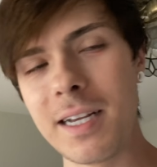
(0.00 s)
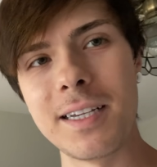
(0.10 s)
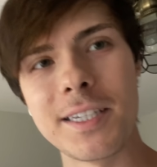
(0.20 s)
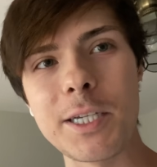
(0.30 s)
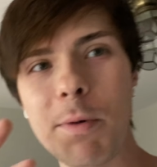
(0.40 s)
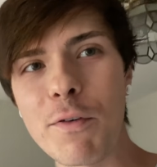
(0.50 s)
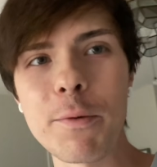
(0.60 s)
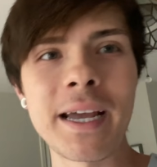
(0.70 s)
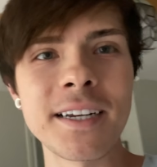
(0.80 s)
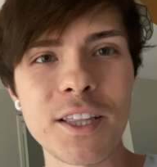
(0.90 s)
So before
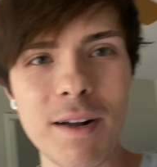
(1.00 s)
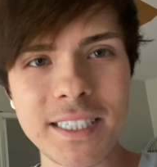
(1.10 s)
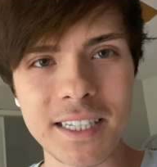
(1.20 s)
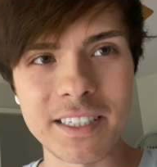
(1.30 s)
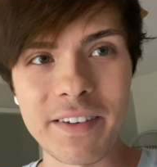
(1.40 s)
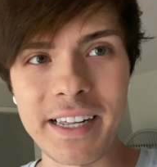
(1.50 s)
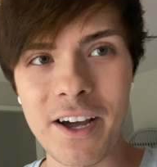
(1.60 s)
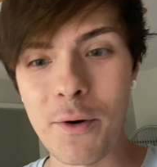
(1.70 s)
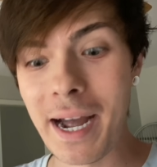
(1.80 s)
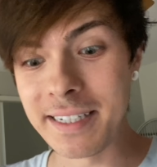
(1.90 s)
we get into the rest of this
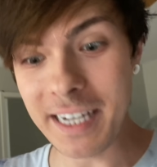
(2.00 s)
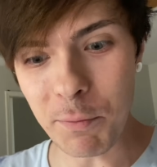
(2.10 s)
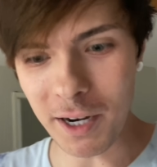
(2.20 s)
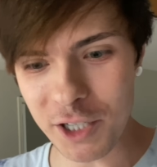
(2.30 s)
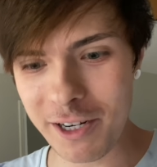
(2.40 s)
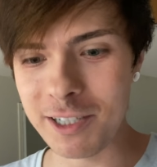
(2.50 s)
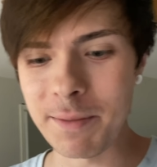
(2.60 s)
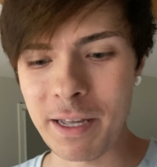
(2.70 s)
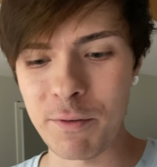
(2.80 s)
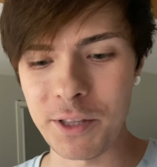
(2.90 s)
video, I did want to share
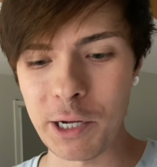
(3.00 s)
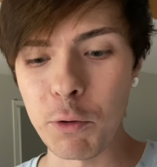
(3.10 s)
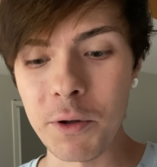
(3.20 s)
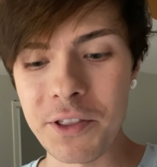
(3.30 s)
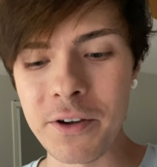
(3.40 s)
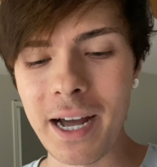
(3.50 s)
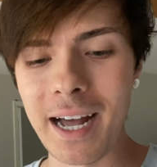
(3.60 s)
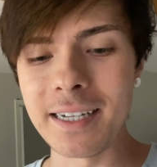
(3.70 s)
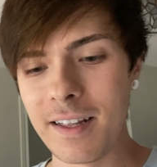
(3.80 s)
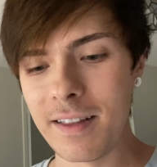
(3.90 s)
something really cool with you
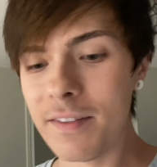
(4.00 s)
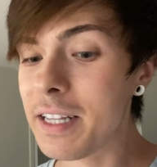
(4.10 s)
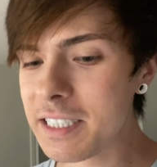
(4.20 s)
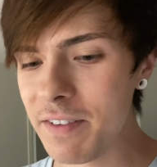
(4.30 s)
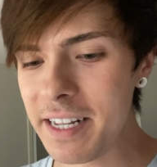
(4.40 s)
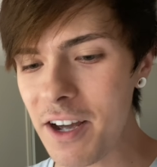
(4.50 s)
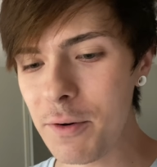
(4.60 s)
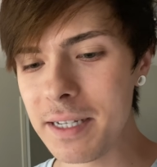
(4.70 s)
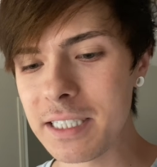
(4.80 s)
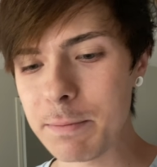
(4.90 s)
guys. This video
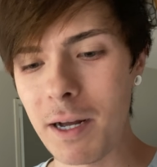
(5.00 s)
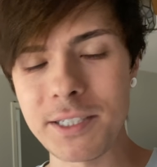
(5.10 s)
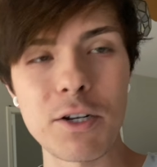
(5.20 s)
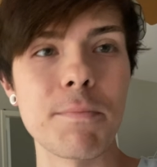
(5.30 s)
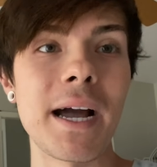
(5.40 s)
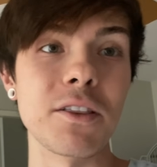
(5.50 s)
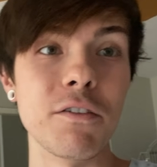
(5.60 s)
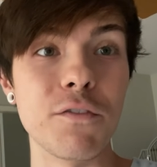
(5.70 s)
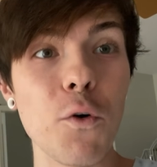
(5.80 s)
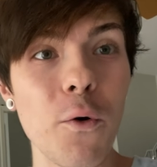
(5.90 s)
is sponsored by
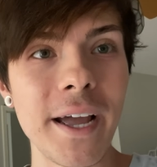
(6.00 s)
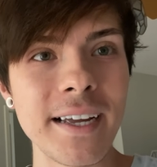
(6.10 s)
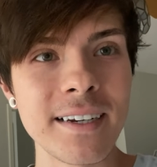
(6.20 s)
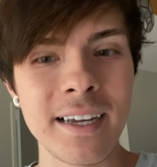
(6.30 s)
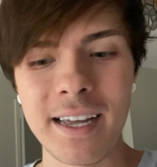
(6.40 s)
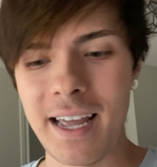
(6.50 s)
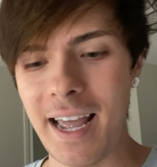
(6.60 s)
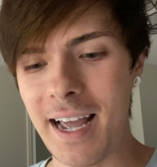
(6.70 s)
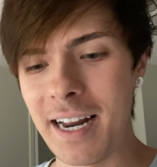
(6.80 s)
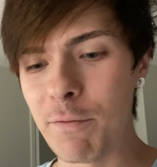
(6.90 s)
Lavoit,
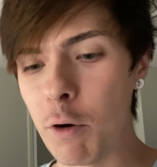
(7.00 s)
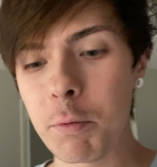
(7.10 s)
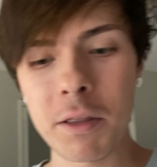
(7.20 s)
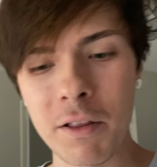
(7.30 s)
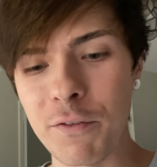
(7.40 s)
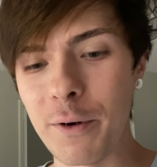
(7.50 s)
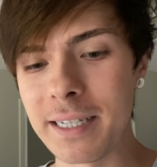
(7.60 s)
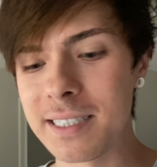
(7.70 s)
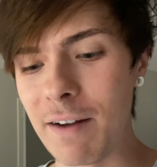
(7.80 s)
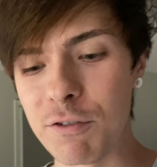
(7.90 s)
and I've worked with Lavoit
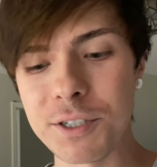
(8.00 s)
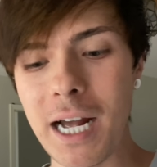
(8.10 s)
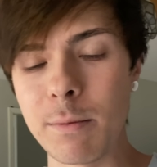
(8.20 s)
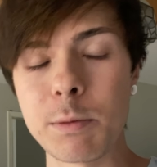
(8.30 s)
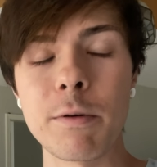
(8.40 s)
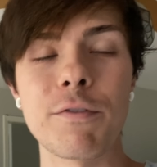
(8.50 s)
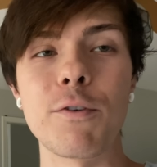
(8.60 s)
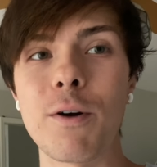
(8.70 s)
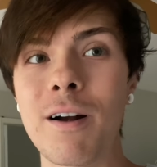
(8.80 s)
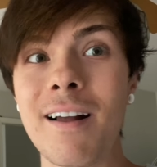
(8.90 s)
several times
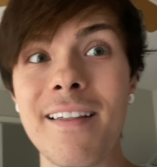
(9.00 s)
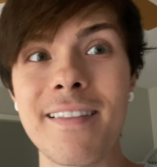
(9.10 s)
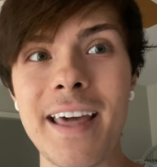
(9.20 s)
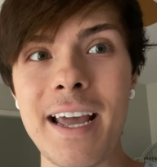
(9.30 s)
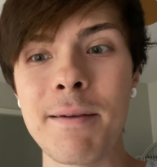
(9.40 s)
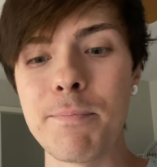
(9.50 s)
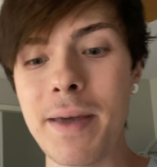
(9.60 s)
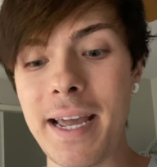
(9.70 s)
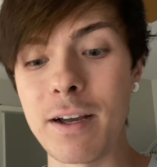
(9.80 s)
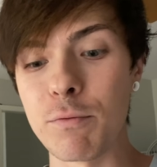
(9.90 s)
before. They
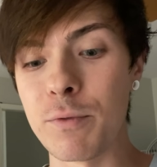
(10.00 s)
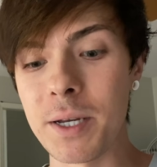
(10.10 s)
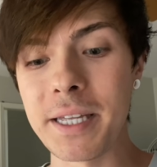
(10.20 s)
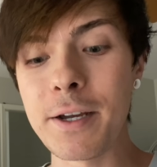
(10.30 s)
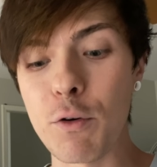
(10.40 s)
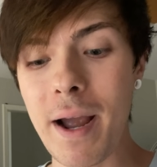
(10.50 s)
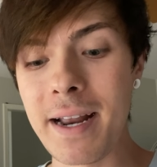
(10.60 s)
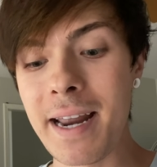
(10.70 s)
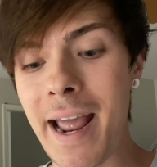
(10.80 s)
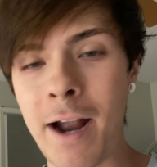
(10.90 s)
make really
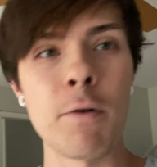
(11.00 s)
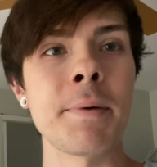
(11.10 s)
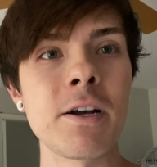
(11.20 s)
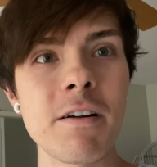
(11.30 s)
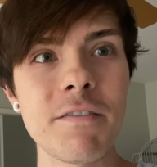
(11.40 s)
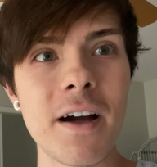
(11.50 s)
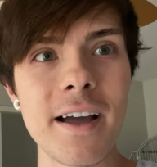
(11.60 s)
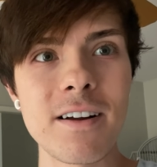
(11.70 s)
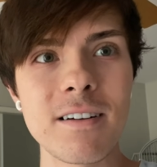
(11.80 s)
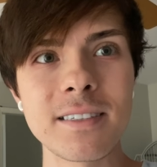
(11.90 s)
great air
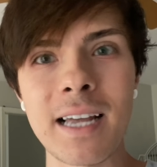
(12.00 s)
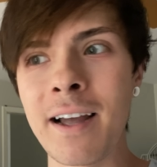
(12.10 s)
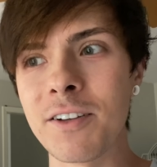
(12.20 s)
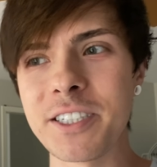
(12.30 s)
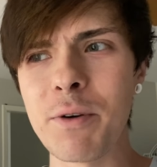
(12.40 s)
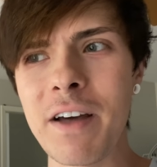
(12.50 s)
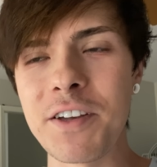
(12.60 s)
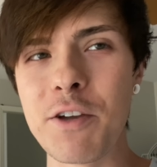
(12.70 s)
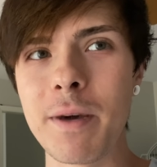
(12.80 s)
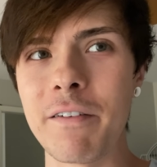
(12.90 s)
purifiers. I also have a
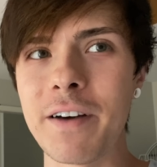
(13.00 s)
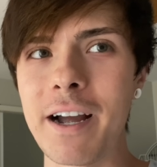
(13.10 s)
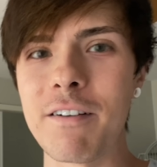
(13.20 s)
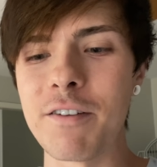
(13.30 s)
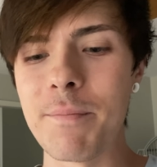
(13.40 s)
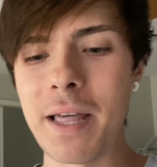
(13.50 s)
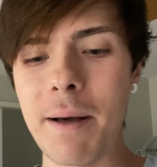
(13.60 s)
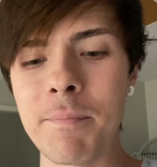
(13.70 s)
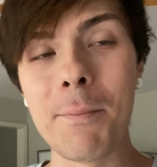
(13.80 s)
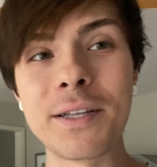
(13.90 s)
humidifier from
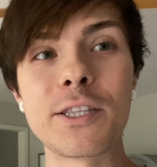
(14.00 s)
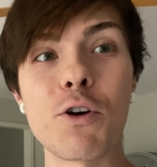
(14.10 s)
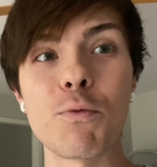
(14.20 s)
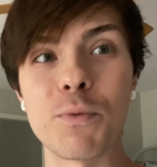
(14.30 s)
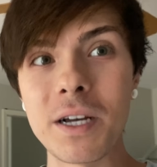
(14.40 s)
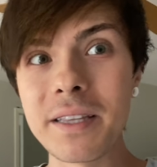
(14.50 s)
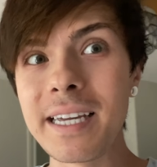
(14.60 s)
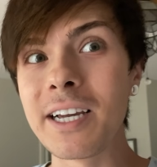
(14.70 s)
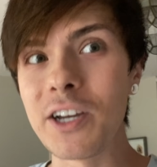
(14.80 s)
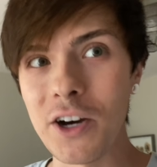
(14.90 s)
them, but they're
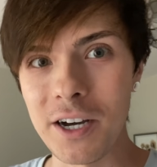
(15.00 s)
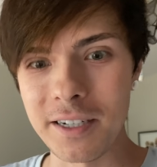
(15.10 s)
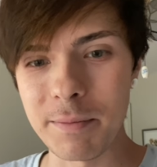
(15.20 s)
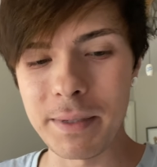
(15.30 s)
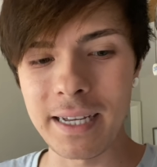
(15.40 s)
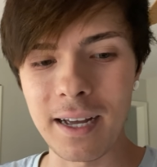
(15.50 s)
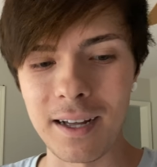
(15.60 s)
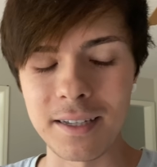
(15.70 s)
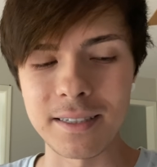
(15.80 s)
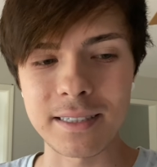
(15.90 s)
really good
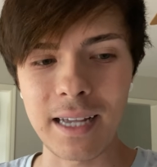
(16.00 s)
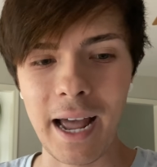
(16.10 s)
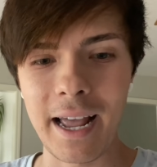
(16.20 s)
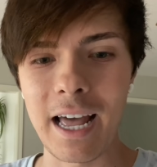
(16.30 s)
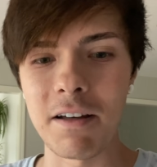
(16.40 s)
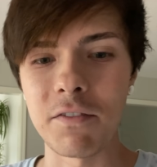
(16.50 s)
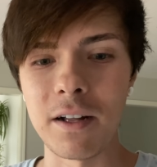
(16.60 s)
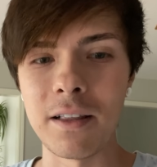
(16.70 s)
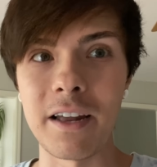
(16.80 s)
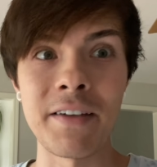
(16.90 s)
because I have
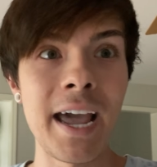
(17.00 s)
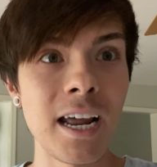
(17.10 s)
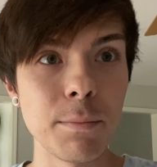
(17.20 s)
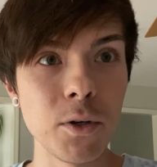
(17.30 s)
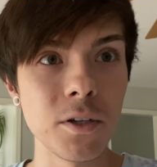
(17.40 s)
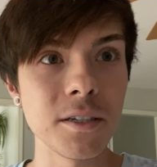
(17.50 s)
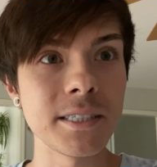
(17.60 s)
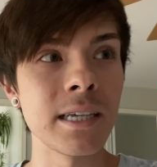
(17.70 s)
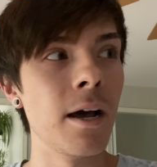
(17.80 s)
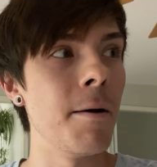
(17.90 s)
a lot of
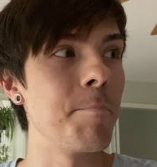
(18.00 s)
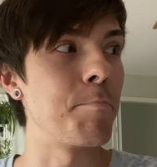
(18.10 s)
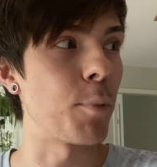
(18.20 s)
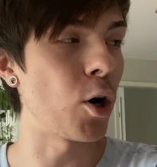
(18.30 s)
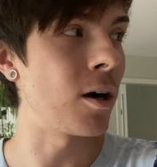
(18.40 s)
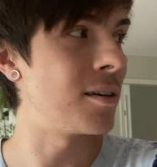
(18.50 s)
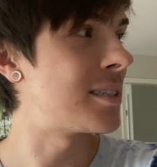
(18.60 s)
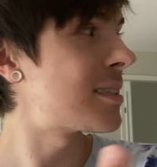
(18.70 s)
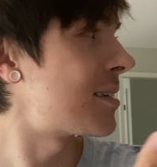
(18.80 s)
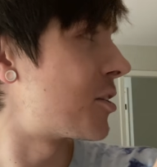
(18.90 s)
animals, birds
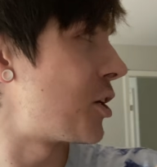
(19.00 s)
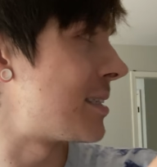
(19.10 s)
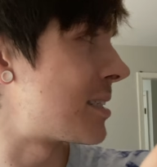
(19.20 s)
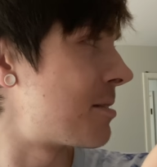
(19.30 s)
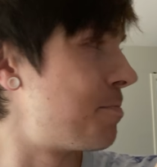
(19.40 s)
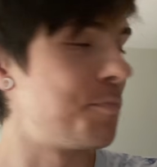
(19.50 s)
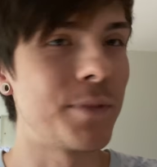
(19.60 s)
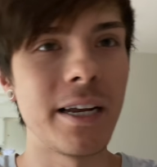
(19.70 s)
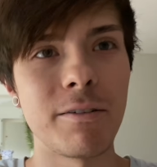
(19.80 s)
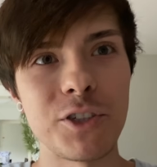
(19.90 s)
such as,
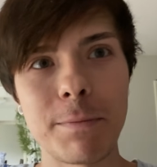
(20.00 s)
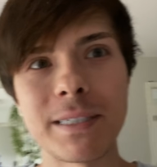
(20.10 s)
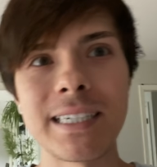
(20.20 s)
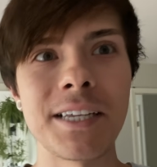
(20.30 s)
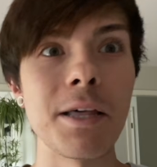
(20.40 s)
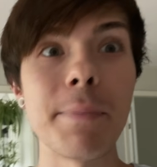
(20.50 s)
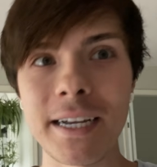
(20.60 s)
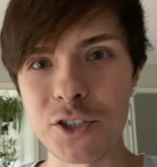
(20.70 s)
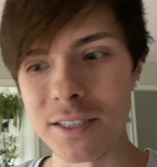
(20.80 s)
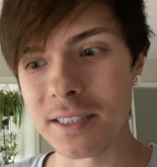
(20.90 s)
you know, Gypsy and the
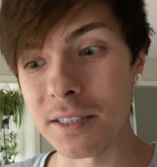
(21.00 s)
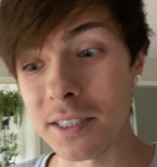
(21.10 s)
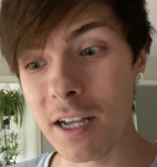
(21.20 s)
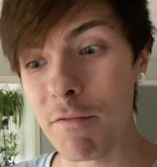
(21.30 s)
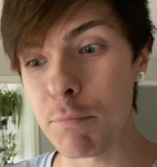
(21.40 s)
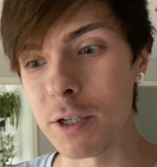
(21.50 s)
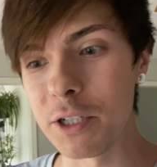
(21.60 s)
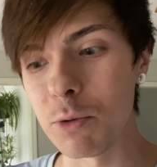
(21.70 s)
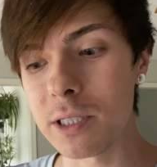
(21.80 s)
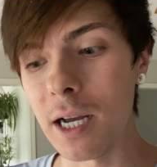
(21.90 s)
pigeons and stuff
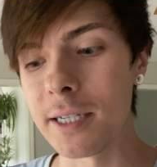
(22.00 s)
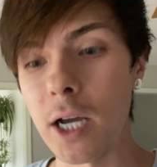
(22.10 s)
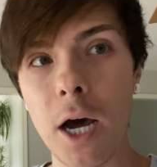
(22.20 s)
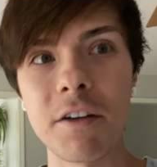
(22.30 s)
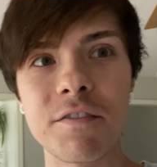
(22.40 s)
produce a ton of